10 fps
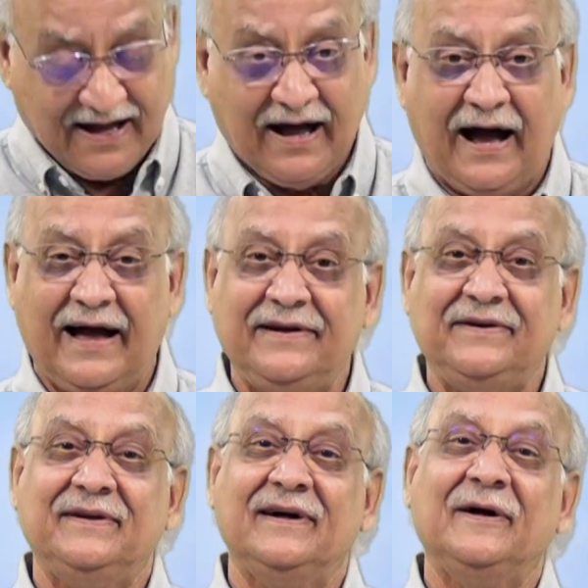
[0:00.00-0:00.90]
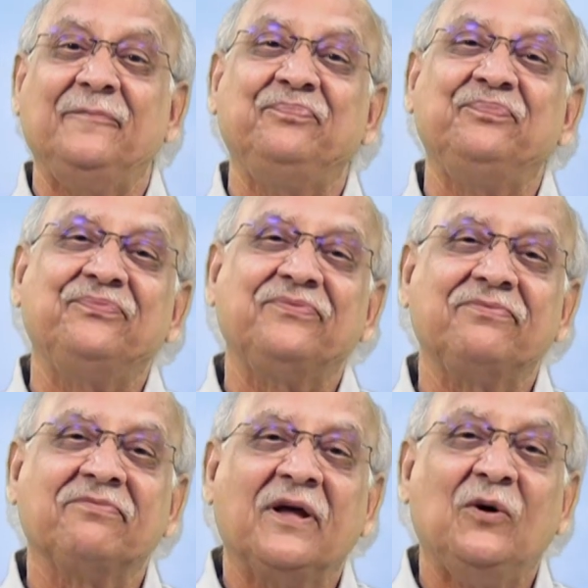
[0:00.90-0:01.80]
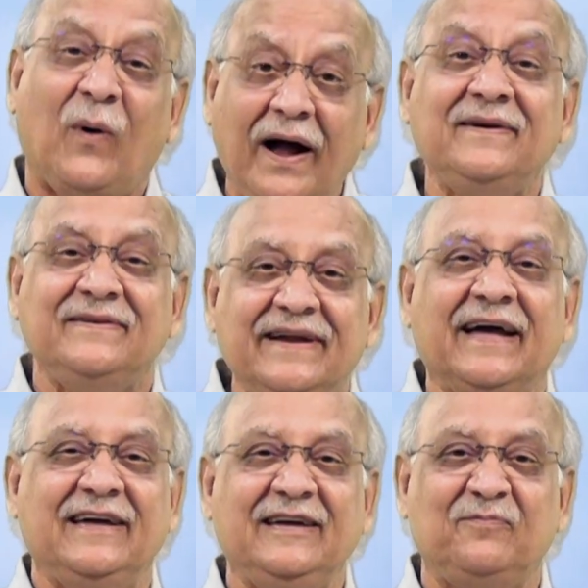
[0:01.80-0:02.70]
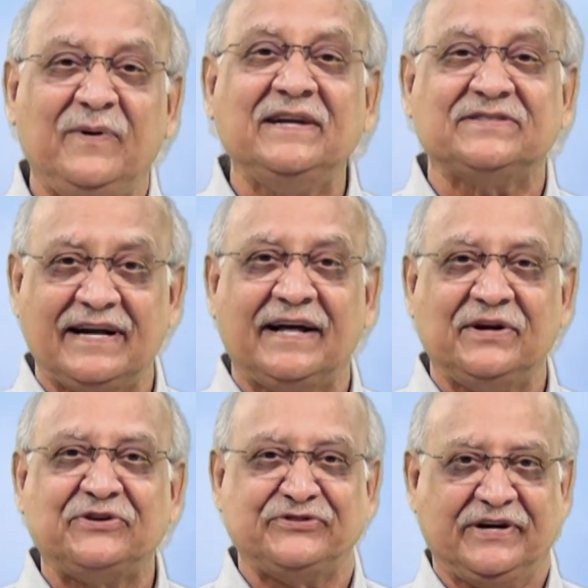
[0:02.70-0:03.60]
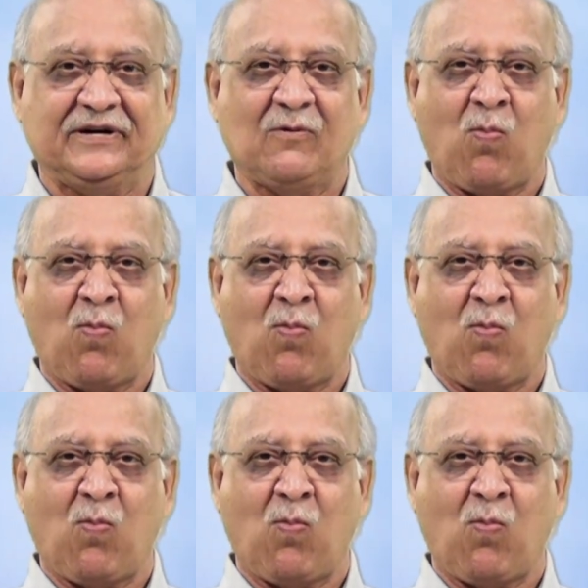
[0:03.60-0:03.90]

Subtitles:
And one day he plays another trick.